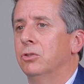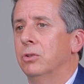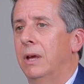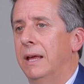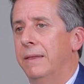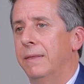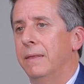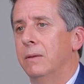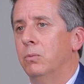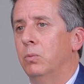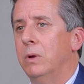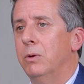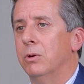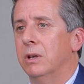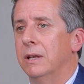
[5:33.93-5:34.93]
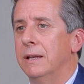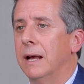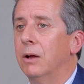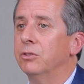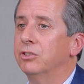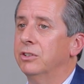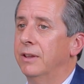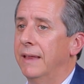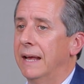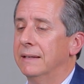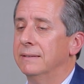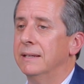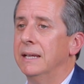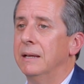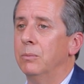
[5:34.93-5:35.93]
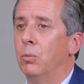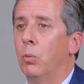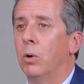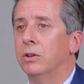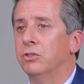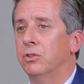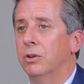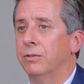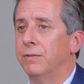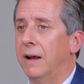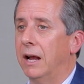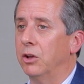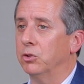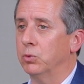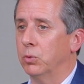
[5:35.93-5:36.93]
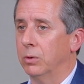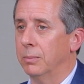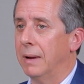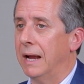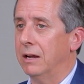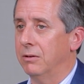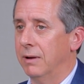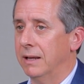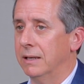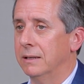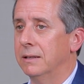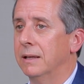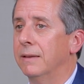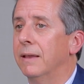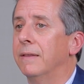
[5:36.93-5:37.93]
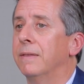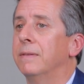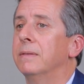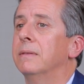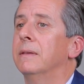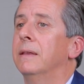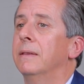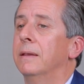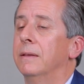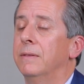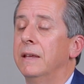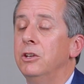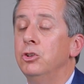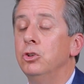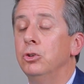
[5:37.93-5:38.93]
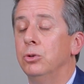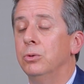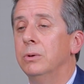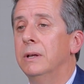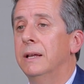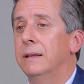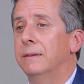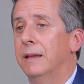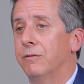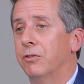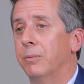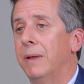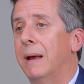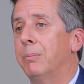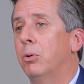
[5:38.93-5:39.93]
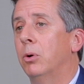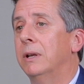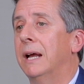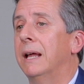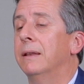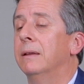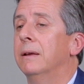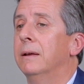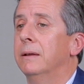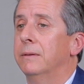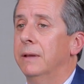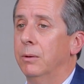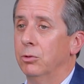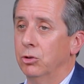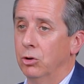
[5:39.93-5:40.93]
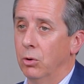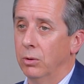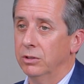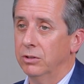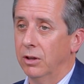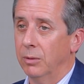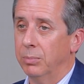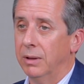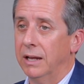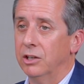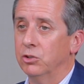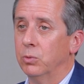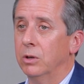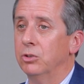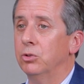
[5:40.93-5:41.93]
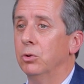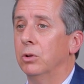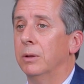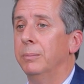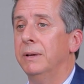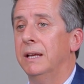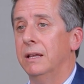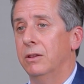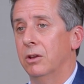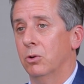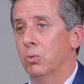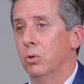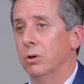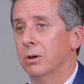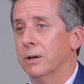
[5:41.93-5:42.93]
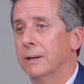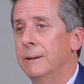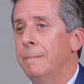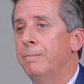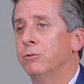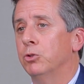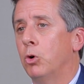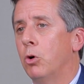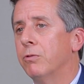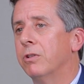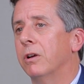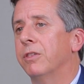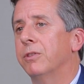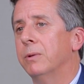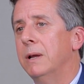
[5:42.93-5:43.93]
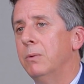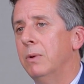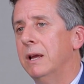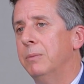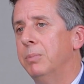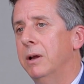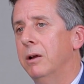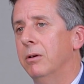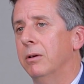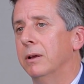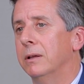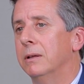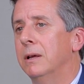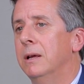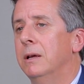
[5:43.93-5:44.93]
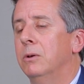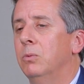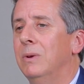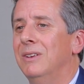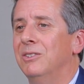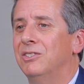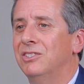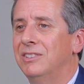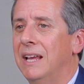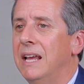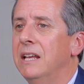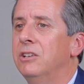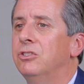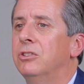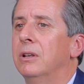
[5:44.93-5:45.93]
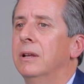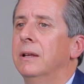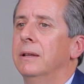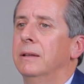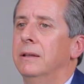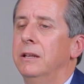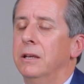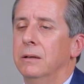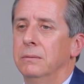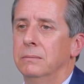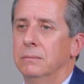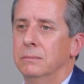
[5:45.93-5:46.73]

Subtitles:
and we would announce to that team once their files were migrated, and that they knew that from that point on they were to go into the Planisware tool and begin their work. So over a 3-week period, we staged the